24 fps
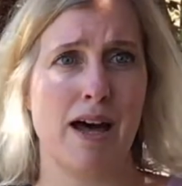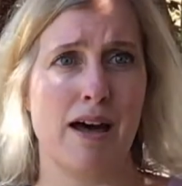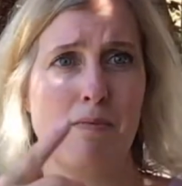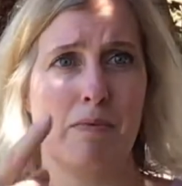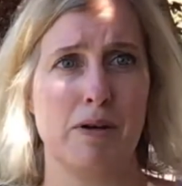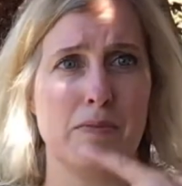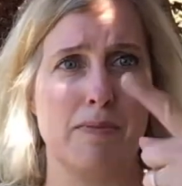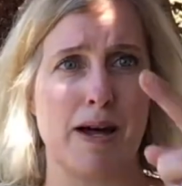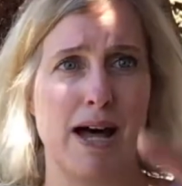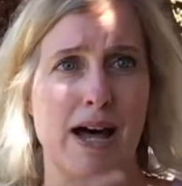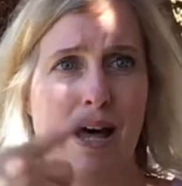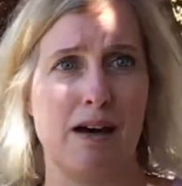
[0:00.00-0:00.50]

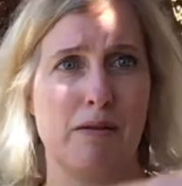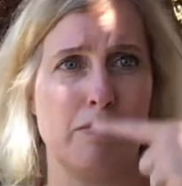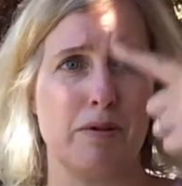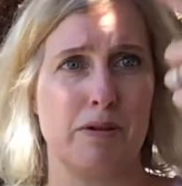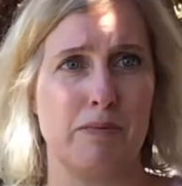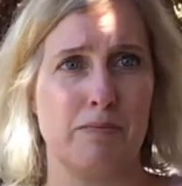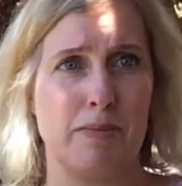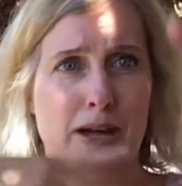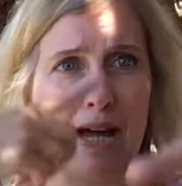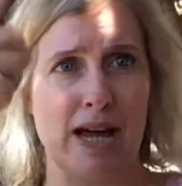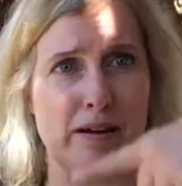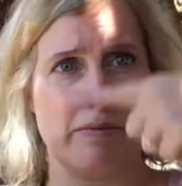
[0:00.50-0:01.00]
Bubble,
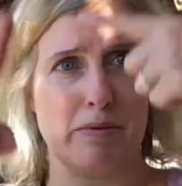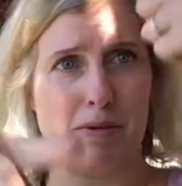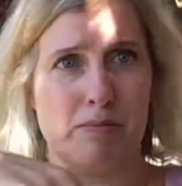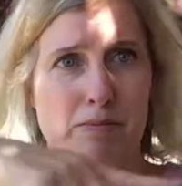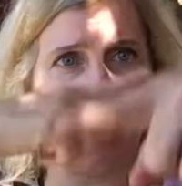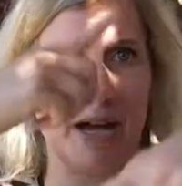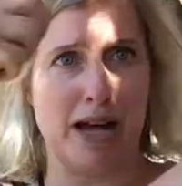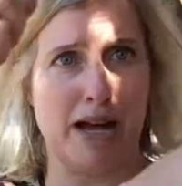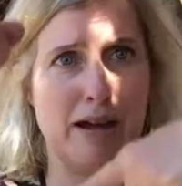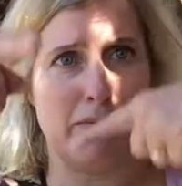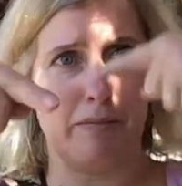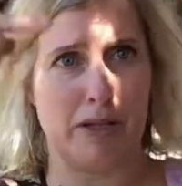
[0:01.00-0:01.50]
bubble, bubble,
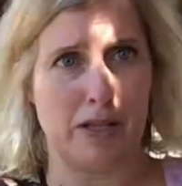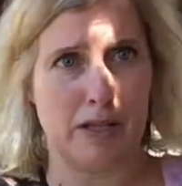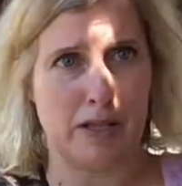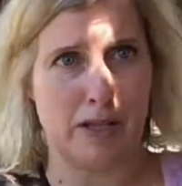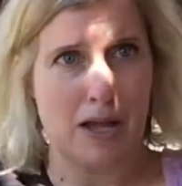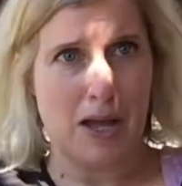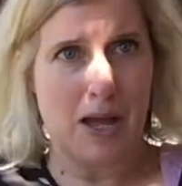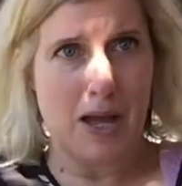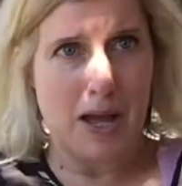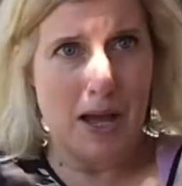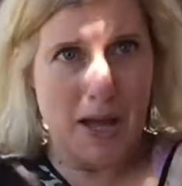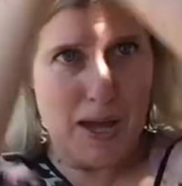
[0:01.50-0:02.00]
bubble.
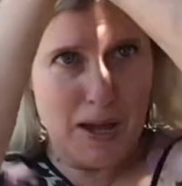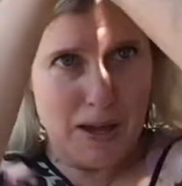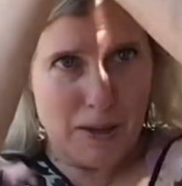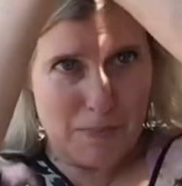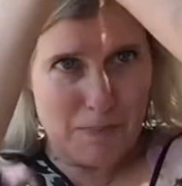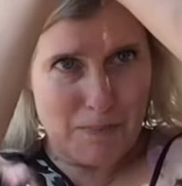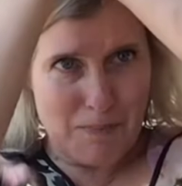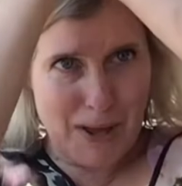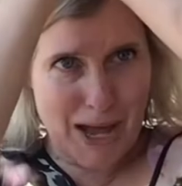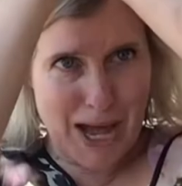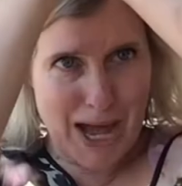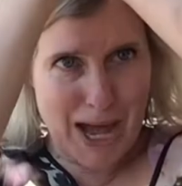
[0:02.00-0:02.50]

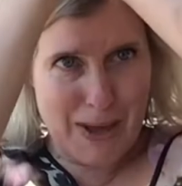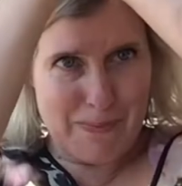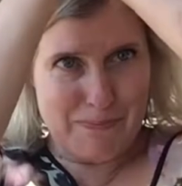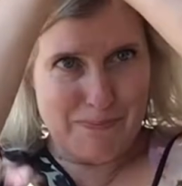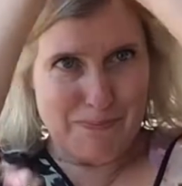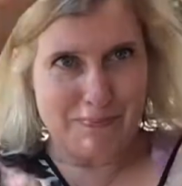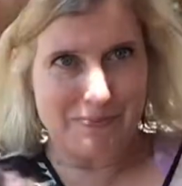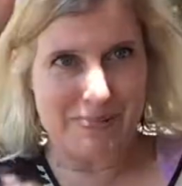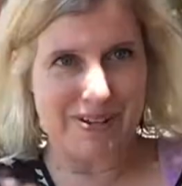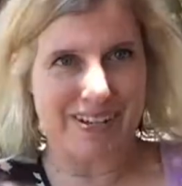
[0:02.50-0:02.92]
Pop.